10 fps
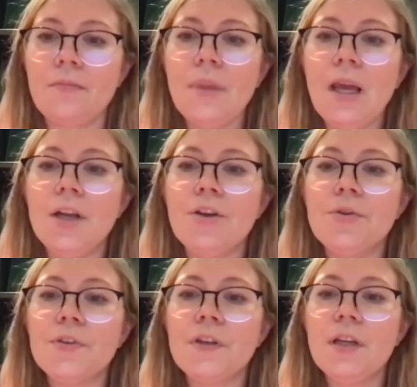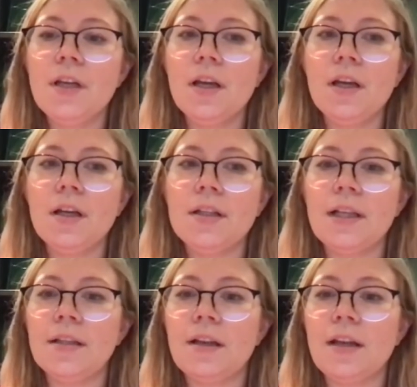And you see
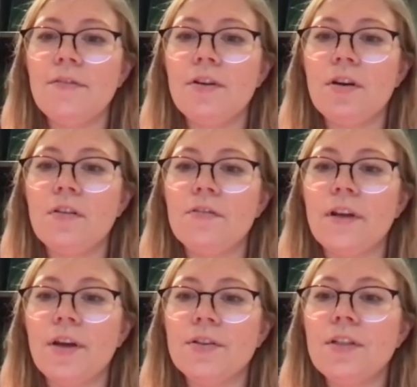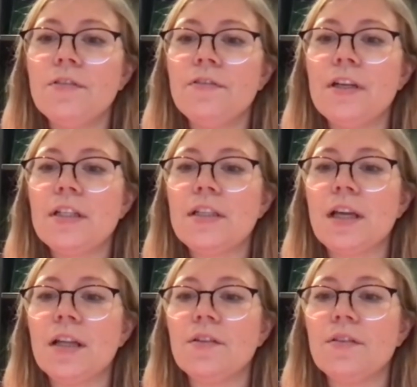that the level of eosinophils
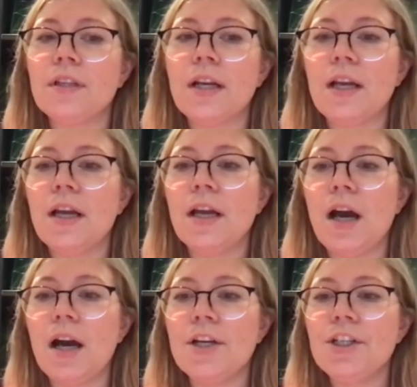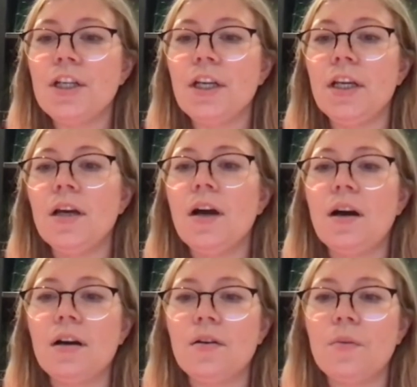and total IgE
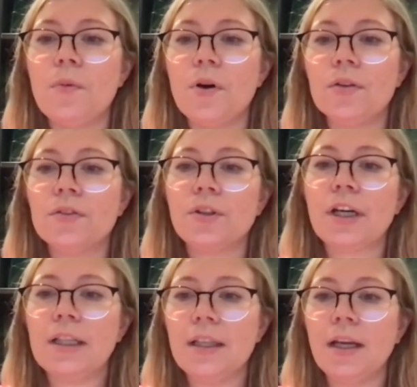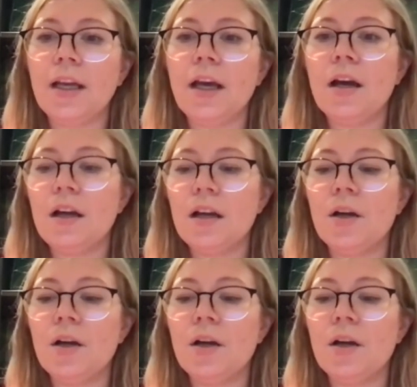are among the criteria